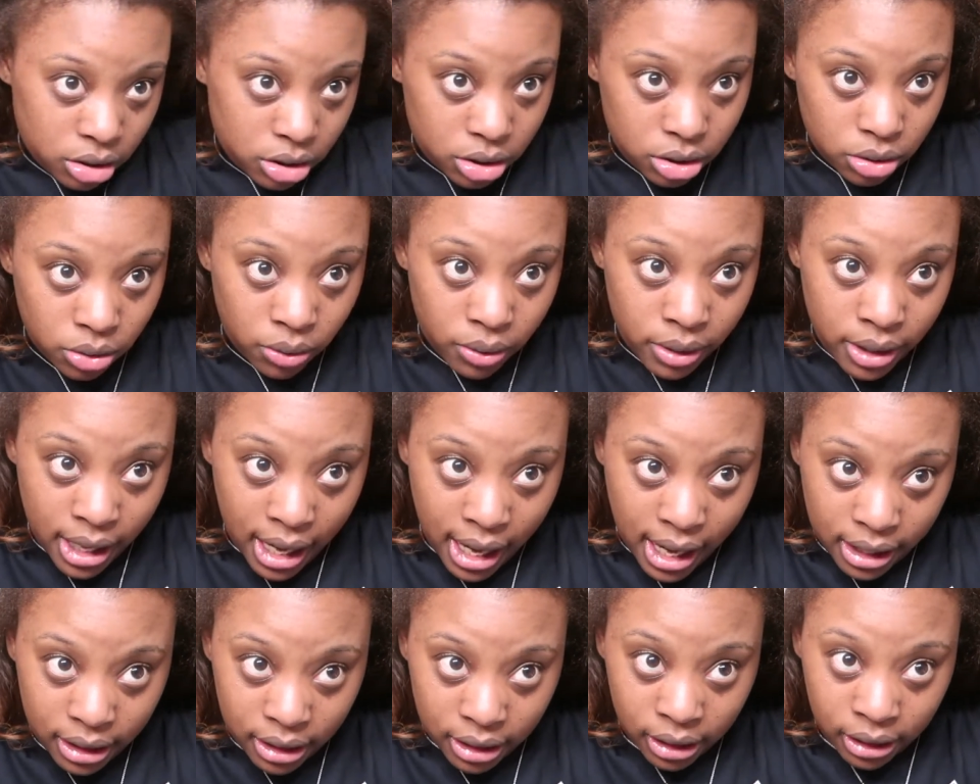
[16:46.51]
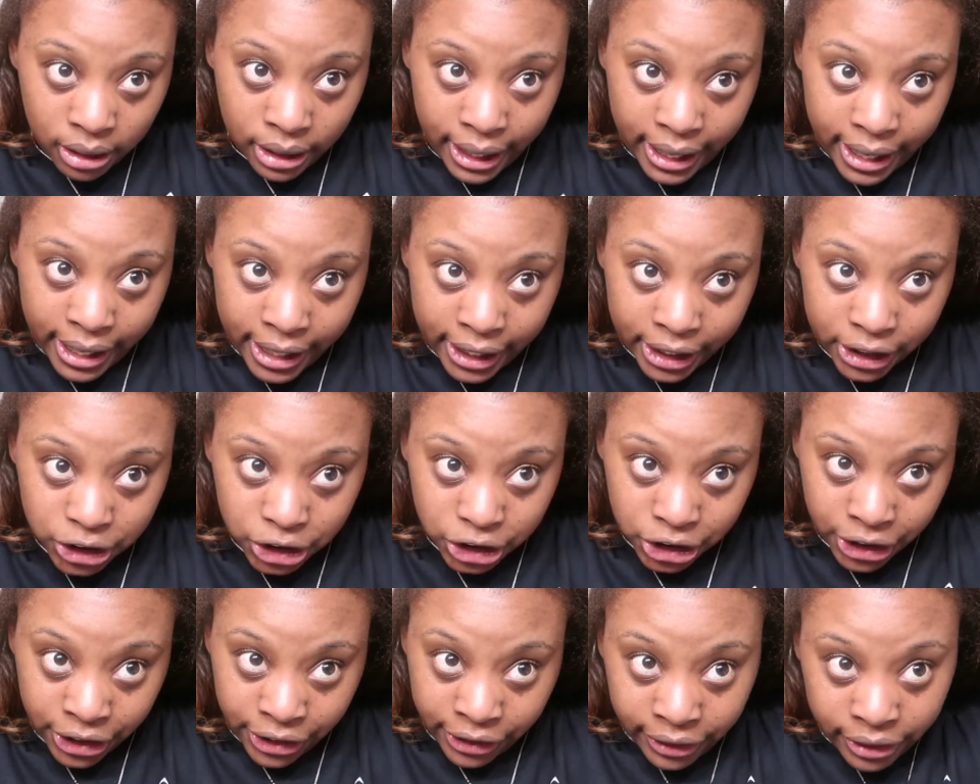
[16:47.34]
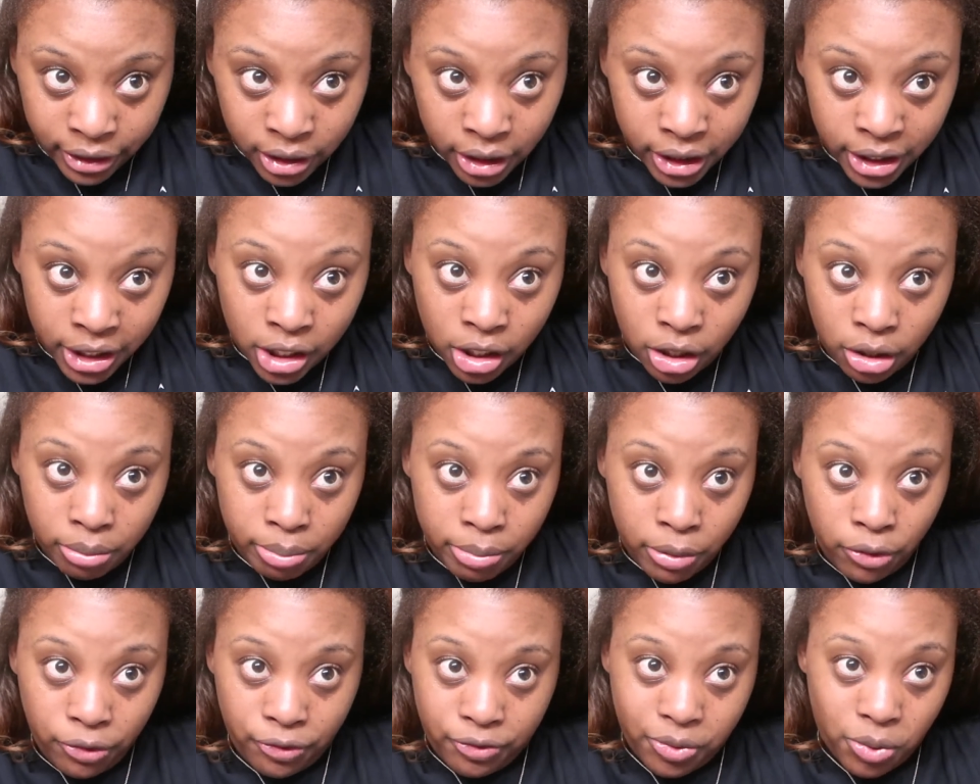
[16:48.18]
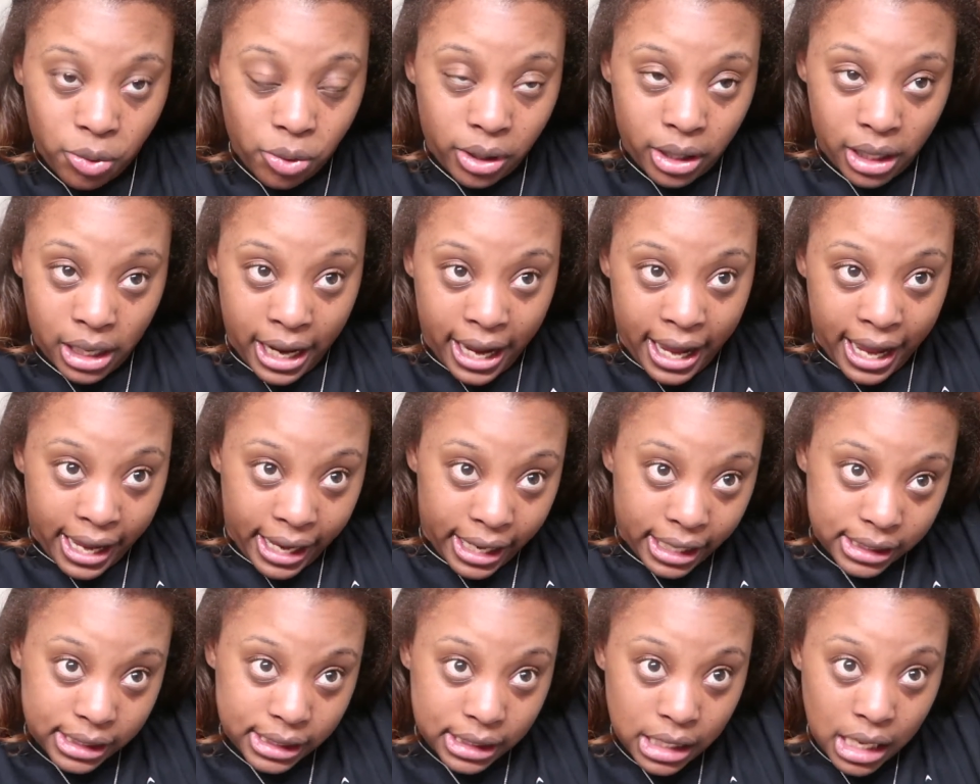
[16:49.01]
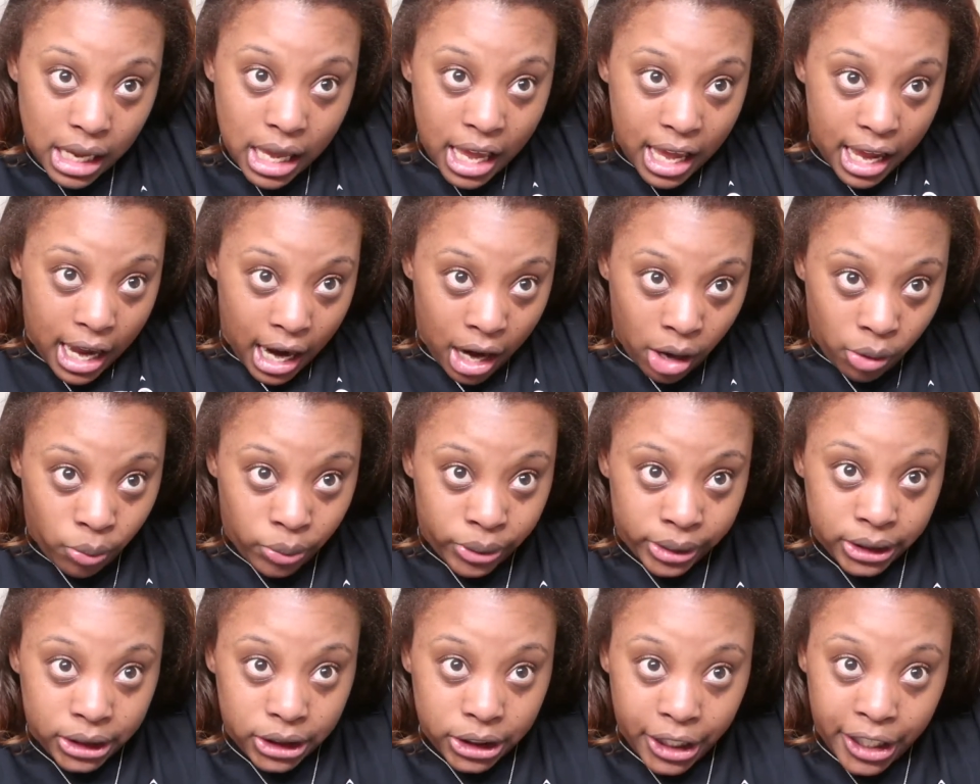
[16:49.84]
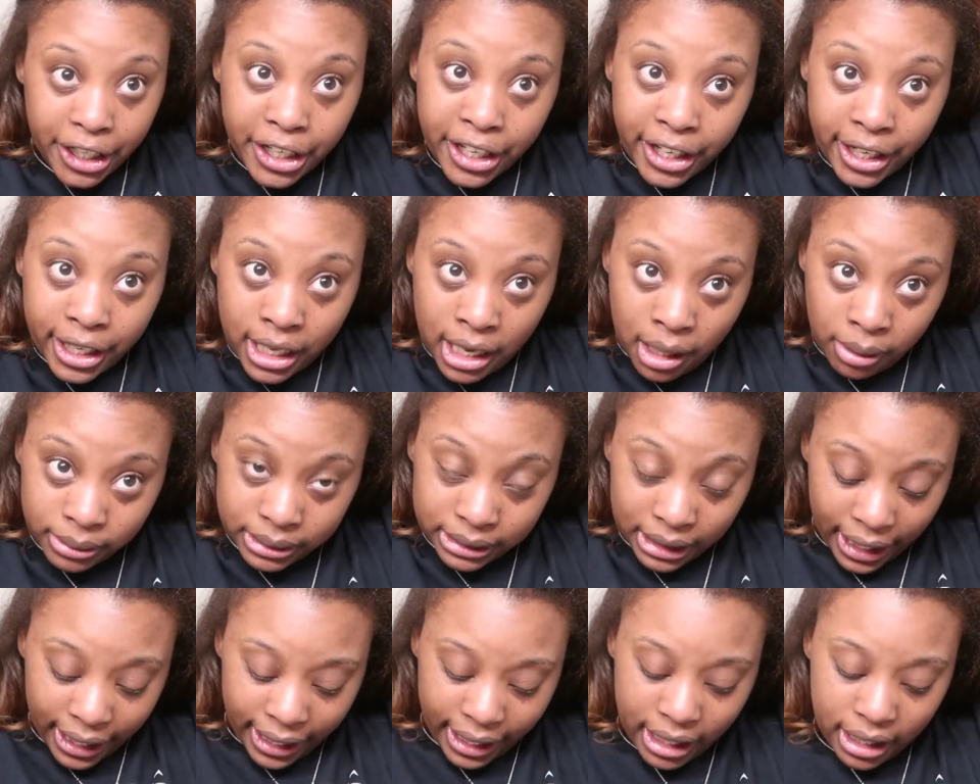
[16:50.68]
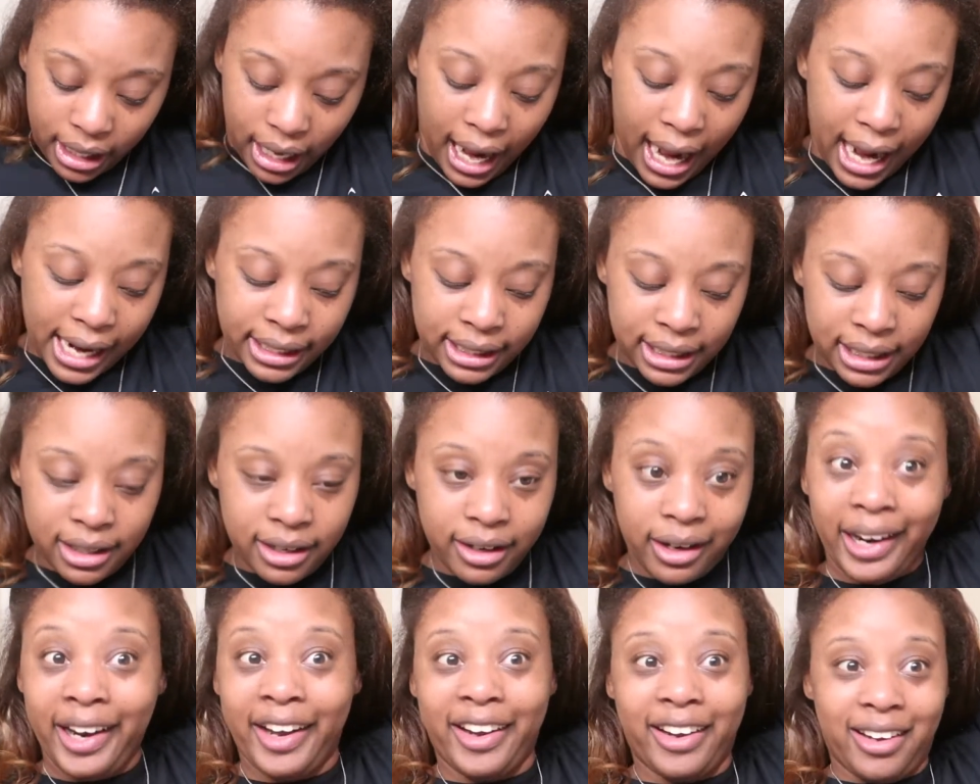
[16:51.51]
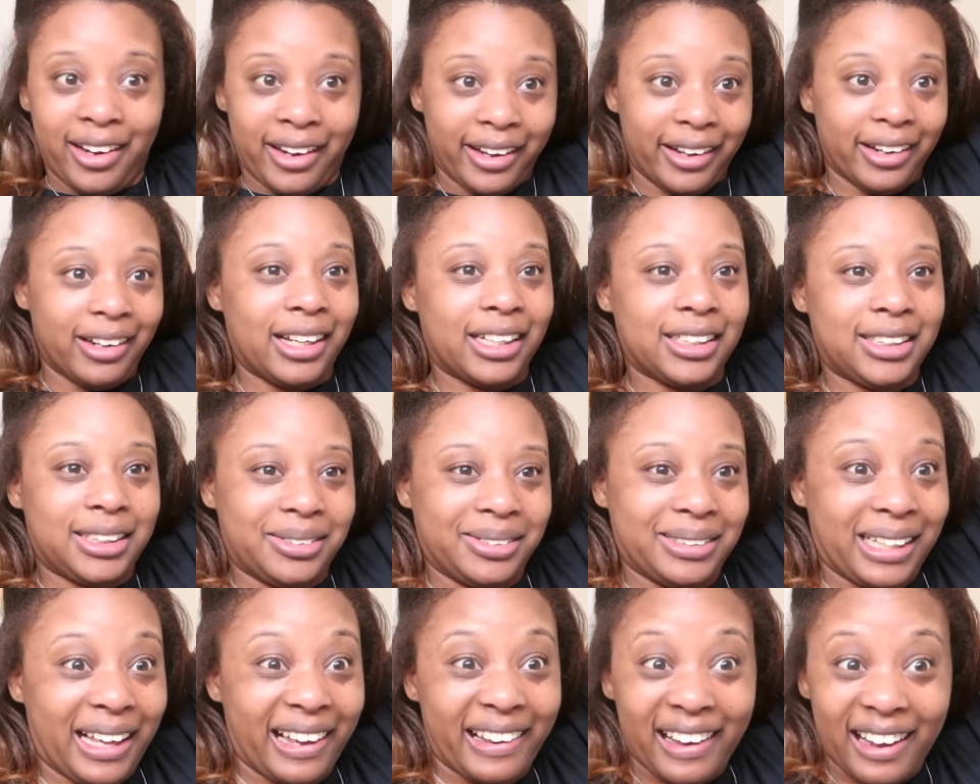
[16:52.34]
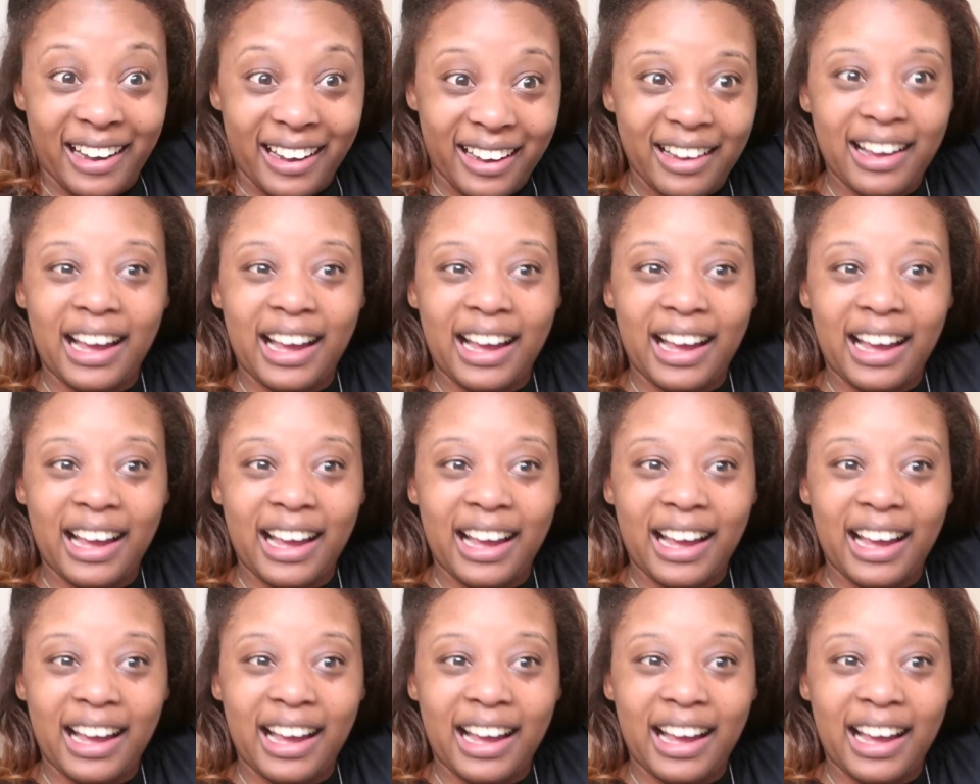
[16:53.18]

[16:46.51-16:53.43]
so not last year, the year before last, I went to her and I was like, I need a haircut. And she was like, huh?